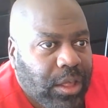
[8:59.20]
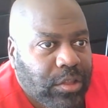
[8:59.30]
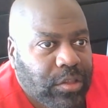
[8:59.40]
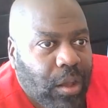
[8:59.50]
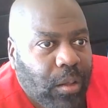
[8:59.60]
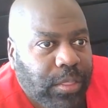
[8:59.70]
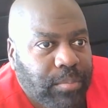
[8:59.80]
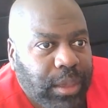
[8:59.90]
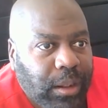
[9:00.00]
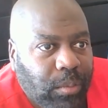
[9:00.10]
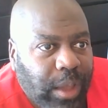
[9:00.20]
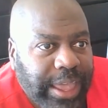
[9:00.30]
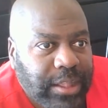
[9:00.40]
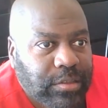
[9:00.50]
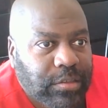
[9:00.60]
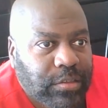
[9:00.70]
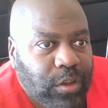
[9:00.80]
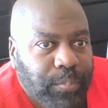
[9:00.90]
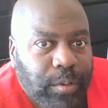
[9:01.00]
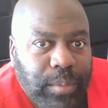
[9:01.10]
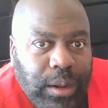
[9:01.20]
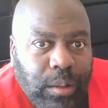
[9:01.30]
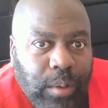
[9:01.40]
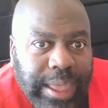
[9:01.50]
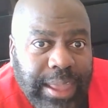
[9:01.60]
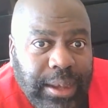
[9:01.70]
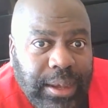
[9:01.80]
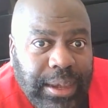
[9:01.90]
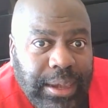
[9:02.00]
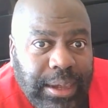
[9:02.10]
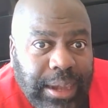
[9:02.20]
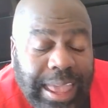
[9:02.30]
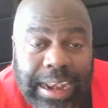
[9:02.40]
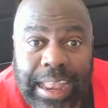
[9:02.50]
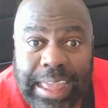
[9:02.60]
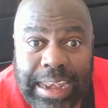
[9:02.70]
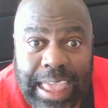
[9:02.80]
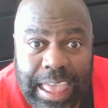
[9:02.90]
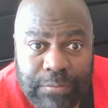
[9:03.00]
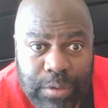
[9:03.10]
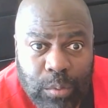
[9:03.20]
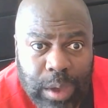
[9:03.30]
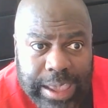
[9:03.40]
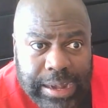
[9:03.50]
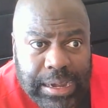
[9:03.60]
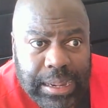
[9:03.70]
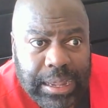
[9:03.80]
to hold the middleweight, super middleweight, and light heavyweight